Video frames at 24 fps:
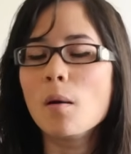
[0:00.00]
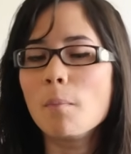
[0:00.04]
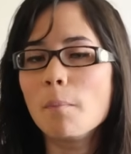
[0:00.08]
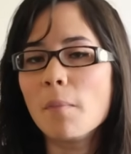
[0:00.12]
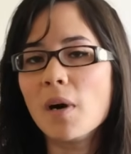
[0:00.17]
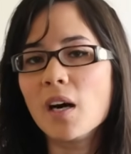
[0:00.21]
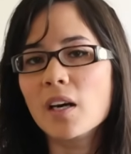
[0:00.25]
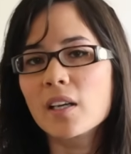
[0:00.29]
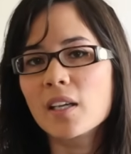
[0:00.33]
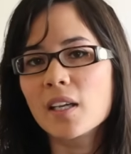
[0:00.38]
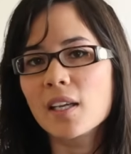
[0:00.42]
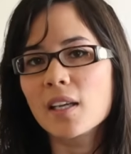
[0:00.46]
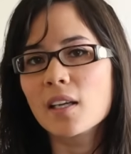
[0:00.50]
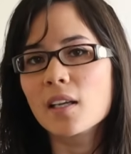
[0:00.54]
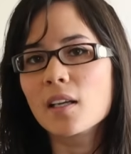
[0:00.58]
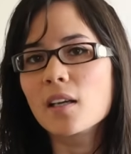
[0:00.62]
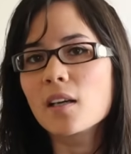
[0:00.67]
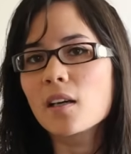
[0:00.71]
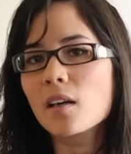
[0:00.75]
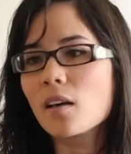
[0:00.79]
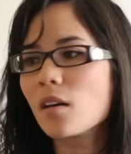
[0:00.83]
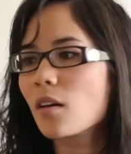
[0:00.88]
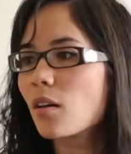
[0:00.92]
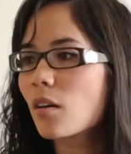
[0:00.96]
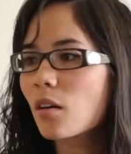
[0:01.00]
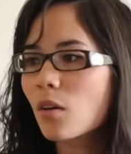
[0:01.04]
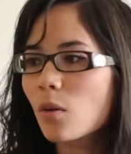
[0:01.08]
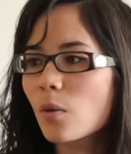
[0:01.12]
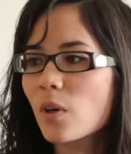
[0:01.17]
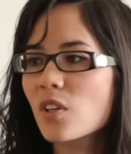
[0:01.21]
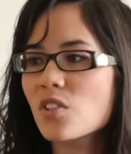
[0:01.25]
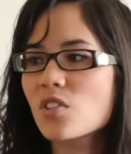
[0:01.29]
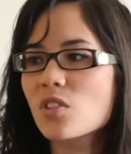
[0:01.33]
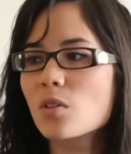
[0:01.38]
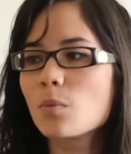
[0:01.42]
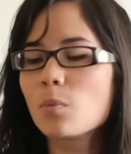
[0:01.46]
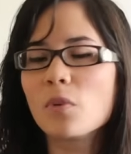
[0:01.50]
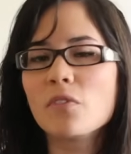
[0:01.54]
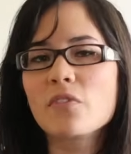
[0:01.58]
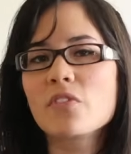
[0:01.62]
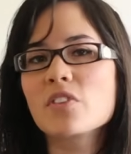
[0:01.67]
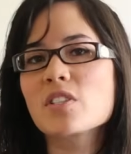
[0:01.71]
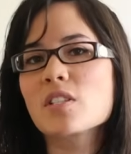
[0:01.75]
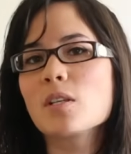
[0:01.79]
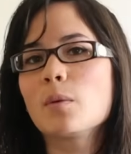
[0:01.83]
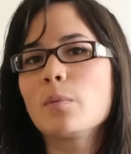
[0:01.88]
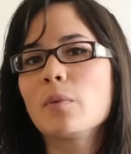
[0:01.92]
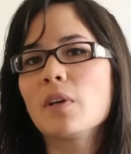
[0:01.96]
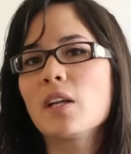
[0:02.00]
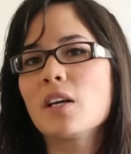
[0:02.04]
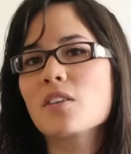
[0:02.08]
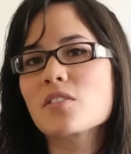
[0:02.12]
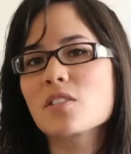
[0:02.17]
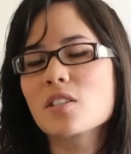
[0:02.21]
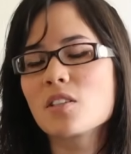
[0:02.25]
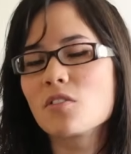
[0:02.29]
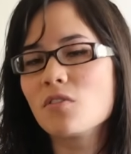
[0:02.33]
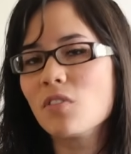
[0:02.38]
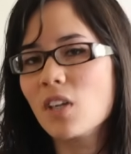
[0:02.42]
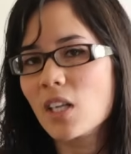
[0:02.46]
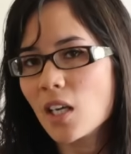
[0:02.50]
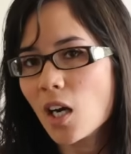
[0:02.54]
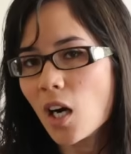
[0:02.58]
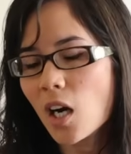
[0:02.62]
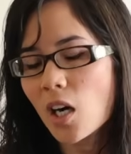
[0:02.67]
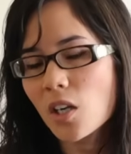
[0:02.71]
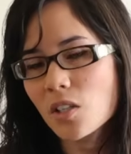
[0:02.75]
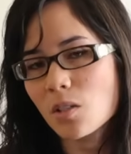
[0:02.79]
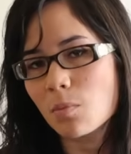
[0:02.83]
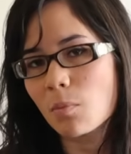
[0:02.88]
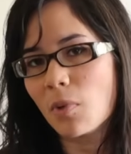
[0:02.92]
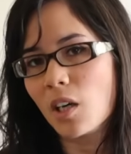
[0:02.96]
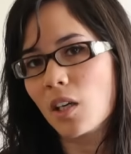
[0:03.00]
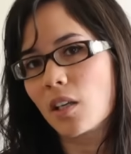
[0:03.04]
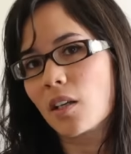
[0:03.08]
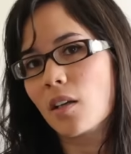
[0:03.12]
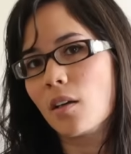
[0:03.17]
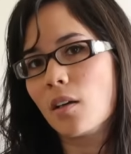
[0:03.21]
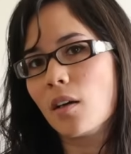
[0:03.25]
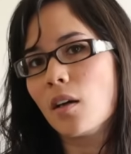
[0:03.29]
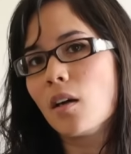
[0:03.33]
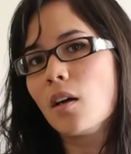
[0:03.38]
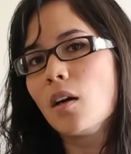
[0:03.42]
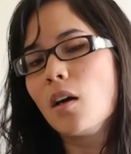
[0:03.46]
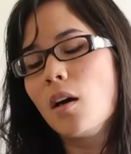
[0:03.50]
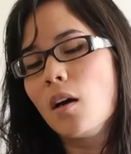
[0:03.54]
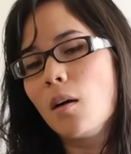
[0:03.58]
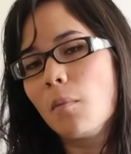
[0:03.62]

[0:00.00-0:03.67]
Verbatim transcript: marking question one for someone else and a really harsh marker